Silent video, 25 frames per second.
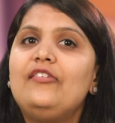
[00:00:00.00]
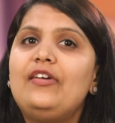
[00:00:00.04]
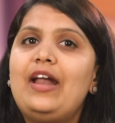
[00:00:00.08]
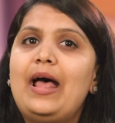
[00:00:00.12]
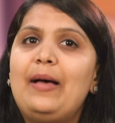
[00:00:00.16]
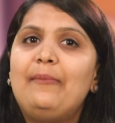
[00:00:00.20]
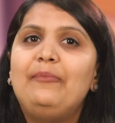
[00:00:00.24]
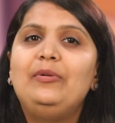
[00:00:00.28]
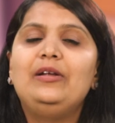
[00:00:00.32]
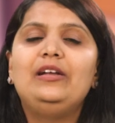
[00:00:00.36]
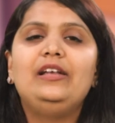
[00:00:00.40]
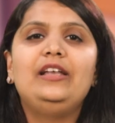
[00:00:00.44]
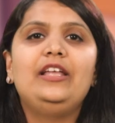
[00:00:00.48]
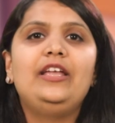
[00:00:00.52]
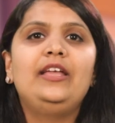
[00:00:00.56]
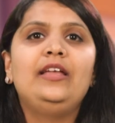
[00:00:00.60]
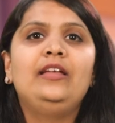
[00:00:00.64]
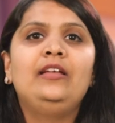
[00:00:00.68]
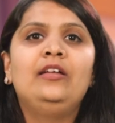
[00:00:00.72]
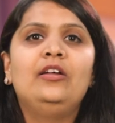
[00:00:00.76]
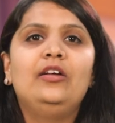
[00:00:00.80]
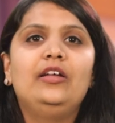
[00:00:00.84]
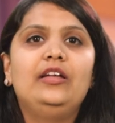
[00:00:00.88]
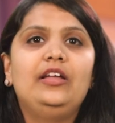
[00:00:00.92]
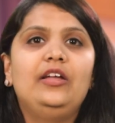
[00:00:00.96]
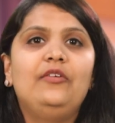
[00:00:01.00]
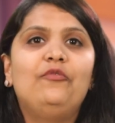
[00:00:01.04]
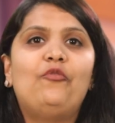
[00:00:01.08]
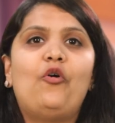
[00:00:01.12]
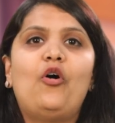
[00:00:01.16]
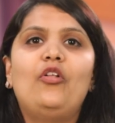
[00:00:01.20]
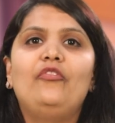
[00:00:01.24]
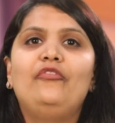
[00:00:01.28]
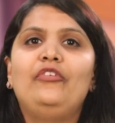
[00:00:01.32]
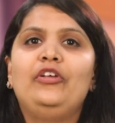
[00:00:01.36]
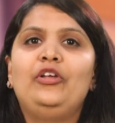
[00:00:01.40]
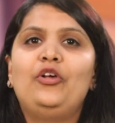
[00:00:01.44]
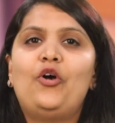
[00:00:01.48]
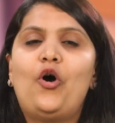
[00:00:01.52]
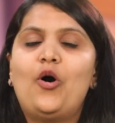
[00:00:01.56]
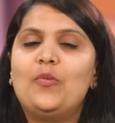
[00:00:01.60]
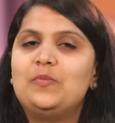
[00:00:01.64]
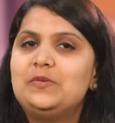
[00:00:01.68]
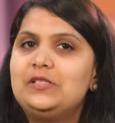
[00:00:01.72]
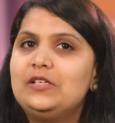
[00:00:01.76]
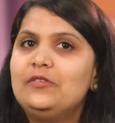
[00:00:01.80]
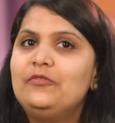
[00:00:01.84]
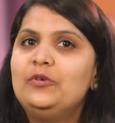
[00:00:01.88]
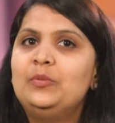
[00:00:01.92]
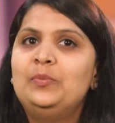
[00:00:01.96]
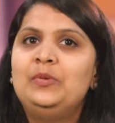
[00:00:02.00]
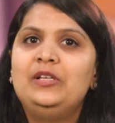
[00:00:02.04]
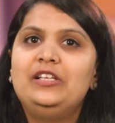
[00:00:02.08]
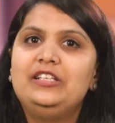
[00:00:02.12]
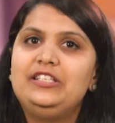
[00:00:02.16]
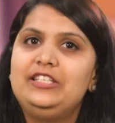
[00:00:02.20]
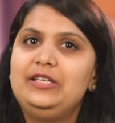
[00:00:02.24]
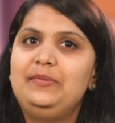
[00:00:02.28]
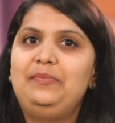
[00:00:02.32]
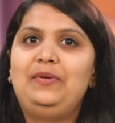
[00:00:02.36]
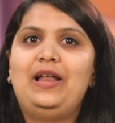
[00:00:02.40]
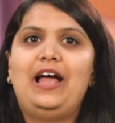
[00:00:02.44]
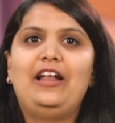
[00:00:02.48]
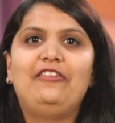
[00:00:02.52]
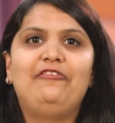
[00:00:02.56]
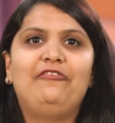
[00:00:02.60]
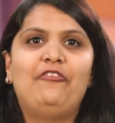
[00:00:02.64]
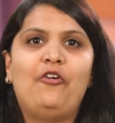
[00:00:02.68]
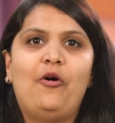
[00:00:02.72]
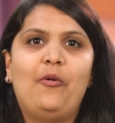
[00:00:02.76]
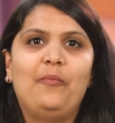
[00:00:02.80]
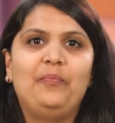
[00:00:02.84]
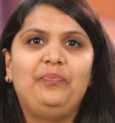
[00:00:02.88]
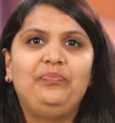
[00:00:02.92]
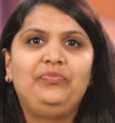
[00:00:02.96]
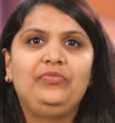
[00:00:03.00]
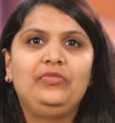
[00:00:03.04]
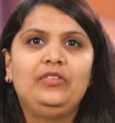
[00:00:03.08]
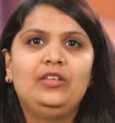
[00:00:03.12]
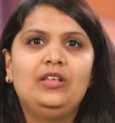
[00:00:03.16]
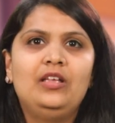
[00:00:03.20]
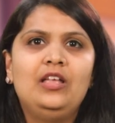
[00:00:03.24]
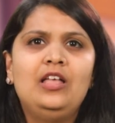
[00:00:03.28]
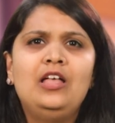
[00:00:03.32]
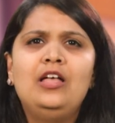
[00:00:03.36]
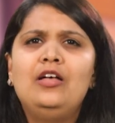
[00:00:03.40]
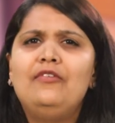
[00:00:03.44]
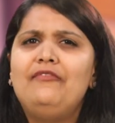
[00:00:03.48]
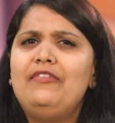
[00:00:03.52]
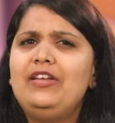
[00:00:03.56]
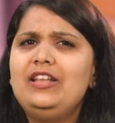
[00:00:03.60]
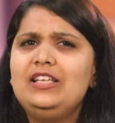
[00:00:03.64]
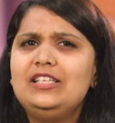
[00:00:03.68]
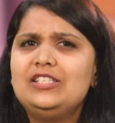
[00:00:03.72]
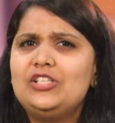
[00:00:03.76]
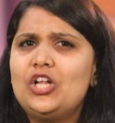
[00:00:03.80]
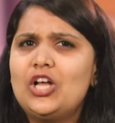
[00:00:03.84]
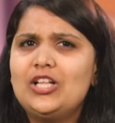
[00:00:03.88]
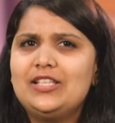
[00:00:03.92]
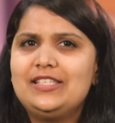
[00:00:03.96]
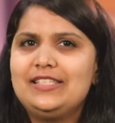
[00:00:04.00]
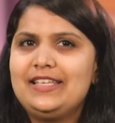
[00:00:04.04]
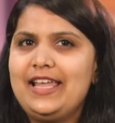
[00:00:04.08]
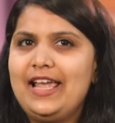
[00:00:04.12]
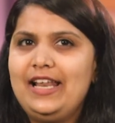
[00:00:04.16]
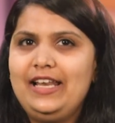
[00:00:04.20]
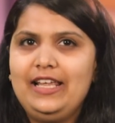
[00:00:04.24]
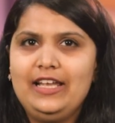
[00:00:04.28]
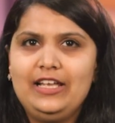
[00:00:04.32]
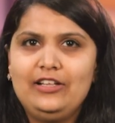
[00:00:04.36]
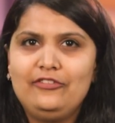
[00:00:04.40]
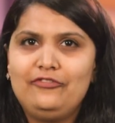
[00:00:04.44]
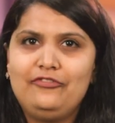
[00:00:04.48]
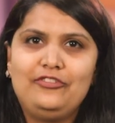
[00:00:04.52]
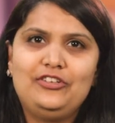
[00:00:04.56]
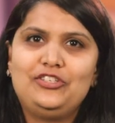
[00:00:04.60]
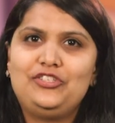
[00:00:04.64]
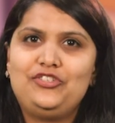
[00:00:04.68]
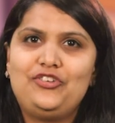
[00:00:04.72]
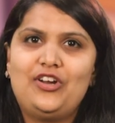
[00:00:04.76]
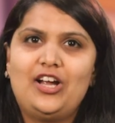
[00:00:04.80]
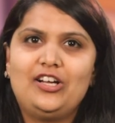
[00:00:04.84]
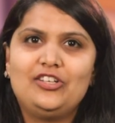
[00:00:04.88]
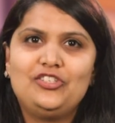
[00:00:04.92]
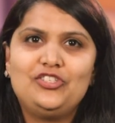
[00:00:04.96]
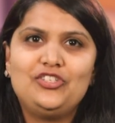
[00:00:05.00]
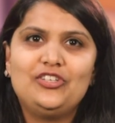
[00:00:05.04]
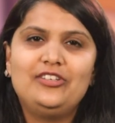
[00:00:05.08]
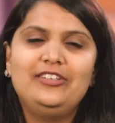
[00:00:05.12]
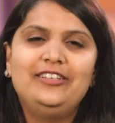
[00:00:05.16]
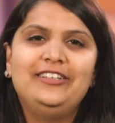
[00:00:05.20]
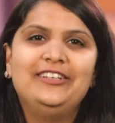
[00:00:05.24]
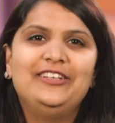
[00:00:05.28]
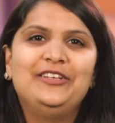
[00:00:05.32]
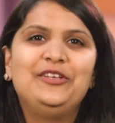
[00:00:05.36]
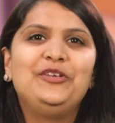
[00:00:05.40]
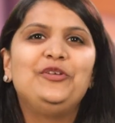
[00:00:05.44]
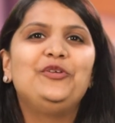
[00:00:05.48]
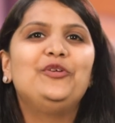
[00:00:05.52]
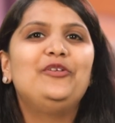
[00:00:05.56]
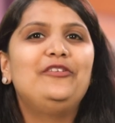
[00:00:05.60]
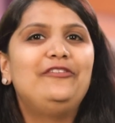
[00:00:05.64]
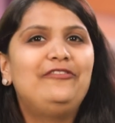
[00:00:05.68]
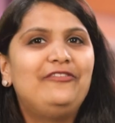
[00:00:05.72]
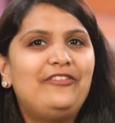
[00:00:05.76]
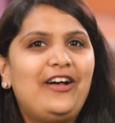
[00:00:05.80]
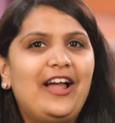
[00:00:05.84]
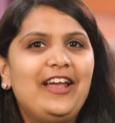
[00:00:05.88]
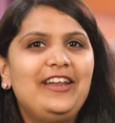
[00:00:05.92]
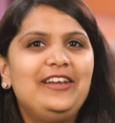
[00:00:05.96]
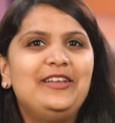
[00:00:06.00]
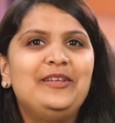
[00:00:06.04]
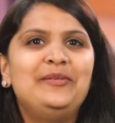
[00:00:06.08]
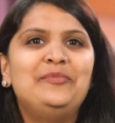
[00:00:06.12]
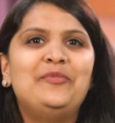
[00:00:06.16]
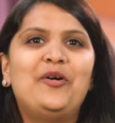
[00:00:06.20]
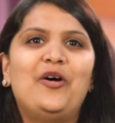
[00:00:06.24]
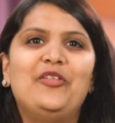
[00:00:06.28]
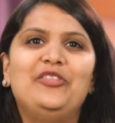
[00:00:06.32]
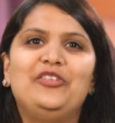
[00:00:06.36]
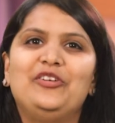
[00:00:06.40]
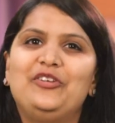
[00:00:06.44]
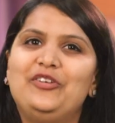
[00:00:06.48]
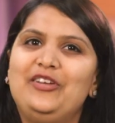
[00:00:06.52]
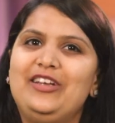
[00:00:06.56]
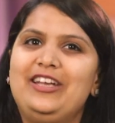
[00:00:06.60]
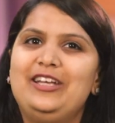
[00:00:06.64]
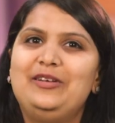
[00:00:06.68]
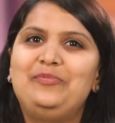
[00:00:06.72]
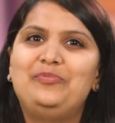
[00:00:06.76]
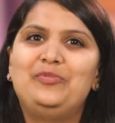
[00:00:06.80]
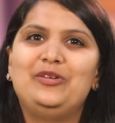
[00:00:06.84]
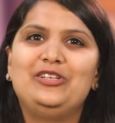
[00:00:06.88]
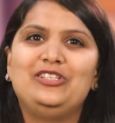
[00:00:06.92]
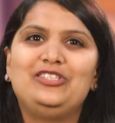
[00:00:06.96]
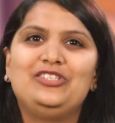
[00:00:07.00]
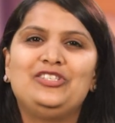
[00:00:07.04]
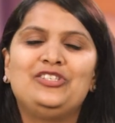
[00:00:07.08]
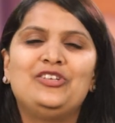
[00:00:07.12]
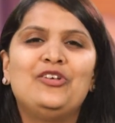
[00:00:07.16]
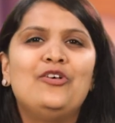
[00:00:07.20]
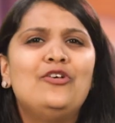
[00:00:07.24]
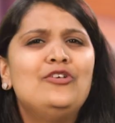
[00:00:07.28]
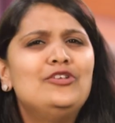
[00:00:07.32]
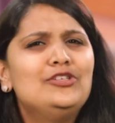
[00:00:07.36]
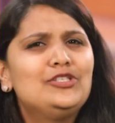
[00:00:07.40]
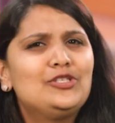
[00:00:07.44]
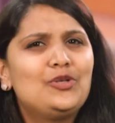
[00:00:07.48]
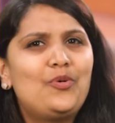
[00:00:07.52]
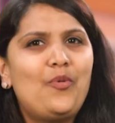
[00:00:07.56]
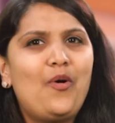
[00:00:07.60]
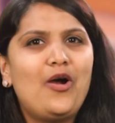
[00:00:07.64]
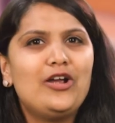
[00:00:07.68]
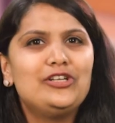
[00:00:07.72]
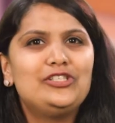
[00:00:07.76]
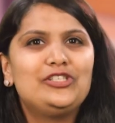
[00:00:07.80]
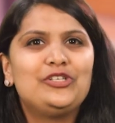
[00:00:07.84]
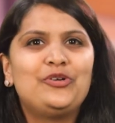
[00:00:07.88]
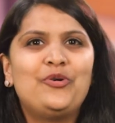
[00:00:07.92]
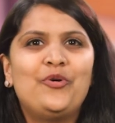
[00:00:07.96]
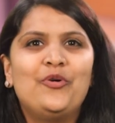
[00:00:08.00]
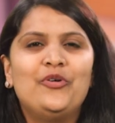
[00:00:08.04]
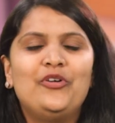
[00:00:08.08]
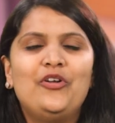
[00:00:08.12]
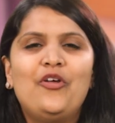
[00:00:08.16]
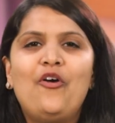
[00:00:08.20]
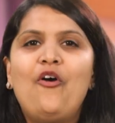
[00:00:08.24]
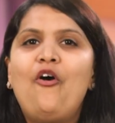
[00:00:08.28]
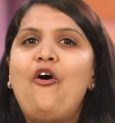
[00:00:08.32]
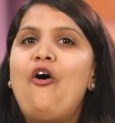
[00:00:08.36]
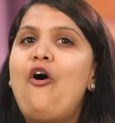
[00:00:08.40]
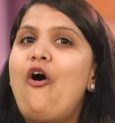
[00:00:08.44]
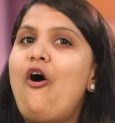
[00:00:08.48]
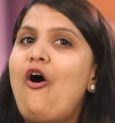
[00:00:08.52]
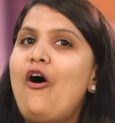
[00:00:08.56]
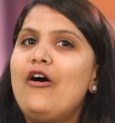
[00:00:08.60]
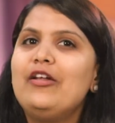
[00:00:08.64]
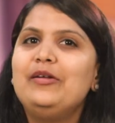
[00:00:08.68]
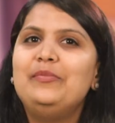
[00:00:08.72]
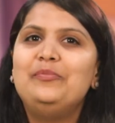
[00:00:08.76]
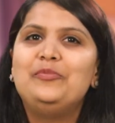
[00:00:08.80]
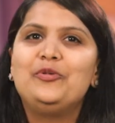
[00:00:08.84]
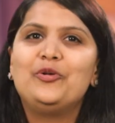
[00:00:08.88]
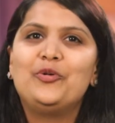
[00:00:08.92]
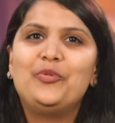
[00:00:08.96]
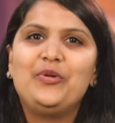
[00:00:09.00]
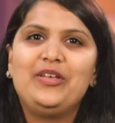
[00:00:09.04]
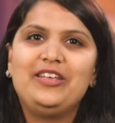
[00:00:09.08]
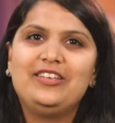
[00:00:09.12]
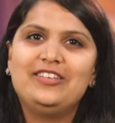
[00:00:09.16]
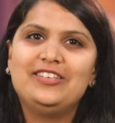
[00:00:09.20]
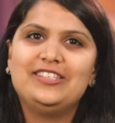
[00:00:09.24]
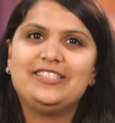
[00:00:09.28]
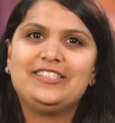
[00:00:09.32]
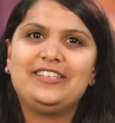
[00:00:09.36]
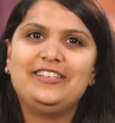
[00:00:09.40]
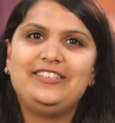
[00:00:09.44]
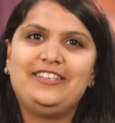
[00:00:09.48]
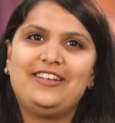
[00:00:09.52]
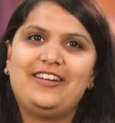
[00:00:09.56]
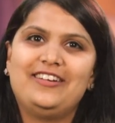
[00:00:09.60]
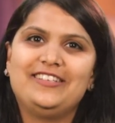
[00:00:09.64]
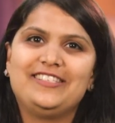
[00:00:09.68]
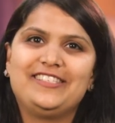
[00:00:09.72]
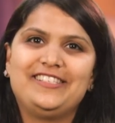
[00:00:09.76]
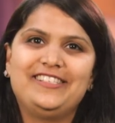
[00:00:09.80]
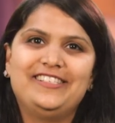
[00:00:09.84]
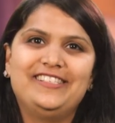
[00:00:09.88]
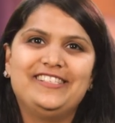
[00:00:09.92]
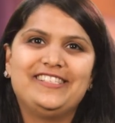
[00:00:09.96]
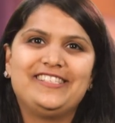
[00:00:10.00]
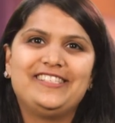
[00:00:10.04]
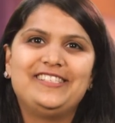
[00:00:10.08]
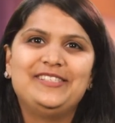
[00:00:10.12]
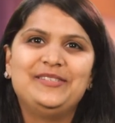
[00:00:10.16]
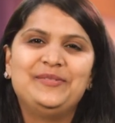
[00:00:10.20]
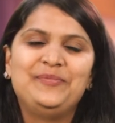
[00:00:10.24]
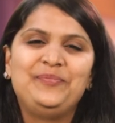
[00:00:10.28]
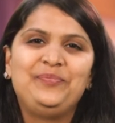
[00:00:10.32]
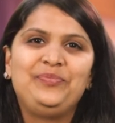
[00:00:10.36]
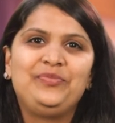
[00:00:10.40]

rapidly evolving observability platform. When he's not scaling infrastructure, you'll find him on the cricket pitch, squash court, or improving his guitar skills.